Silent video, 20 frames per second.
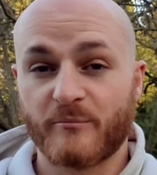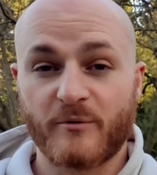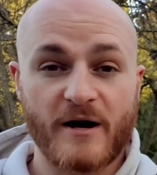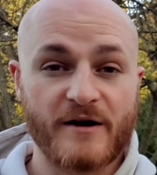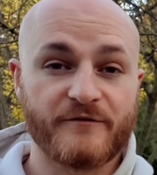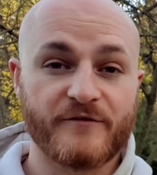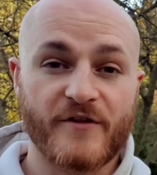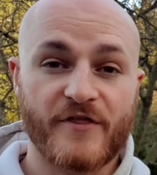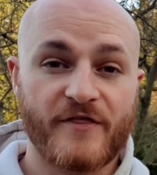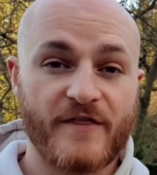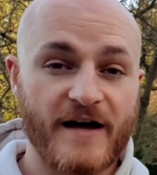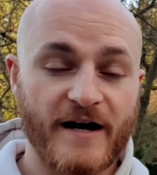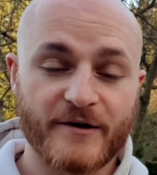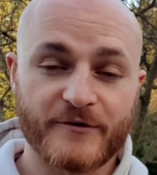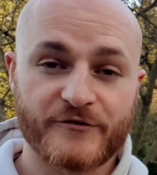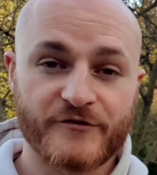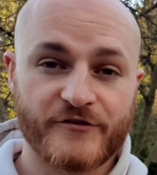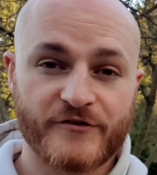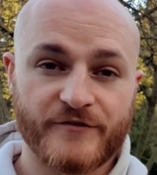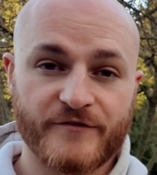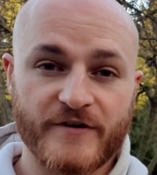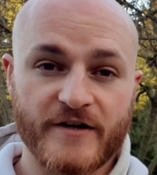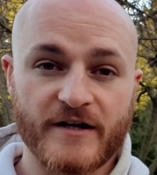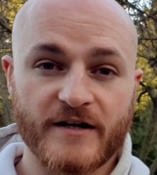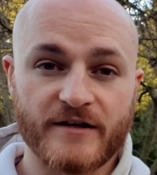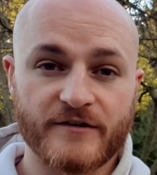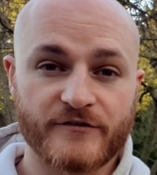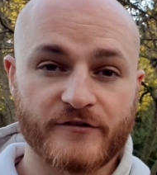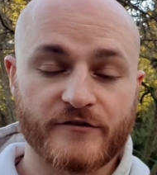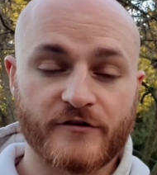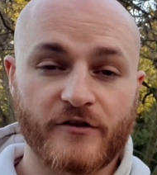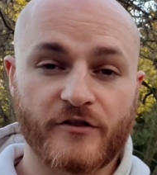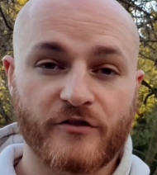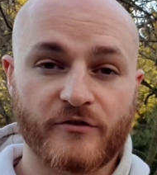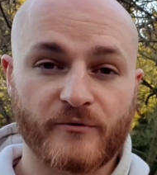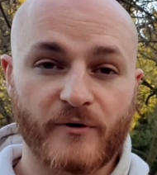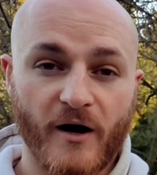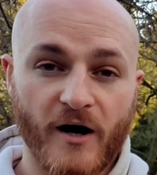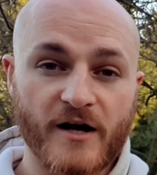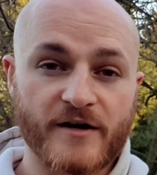bred for thousands of years to
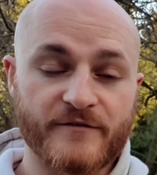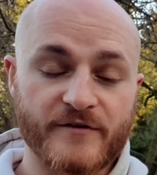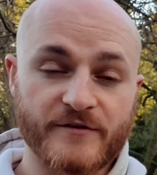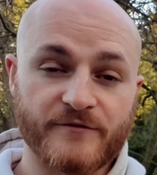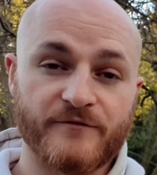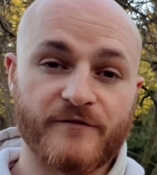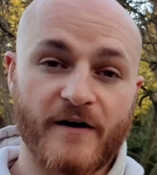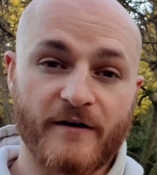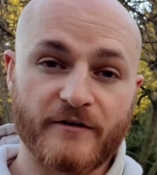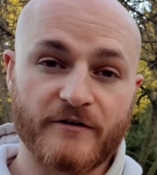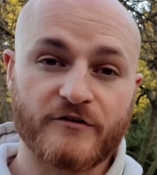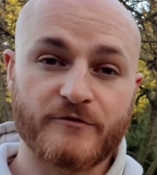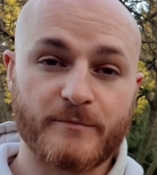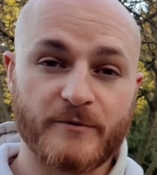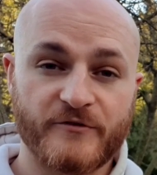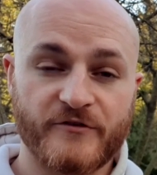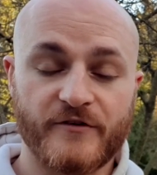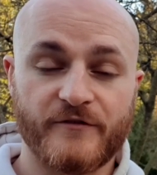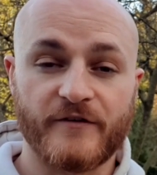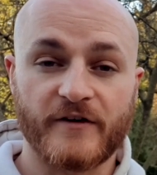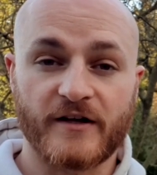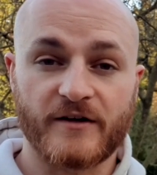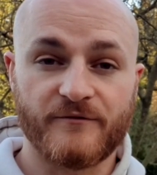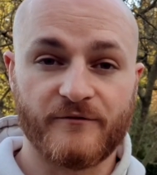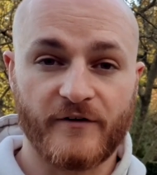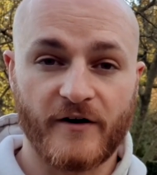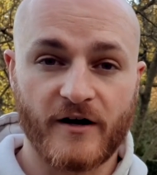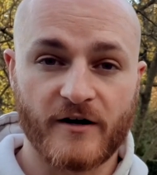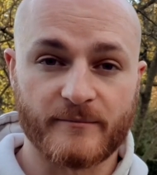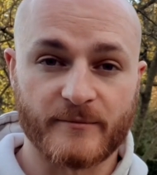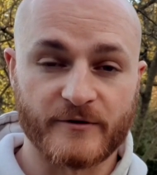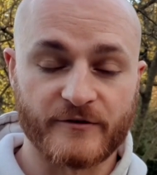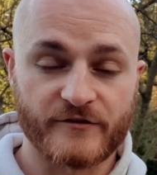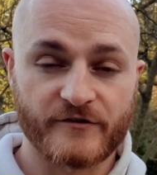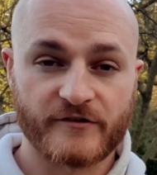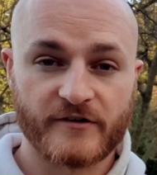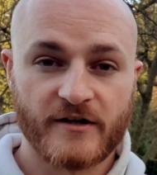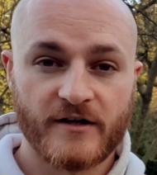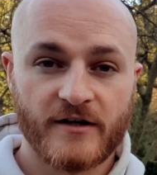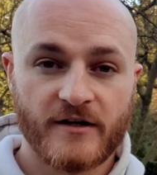thrive in very specific environments.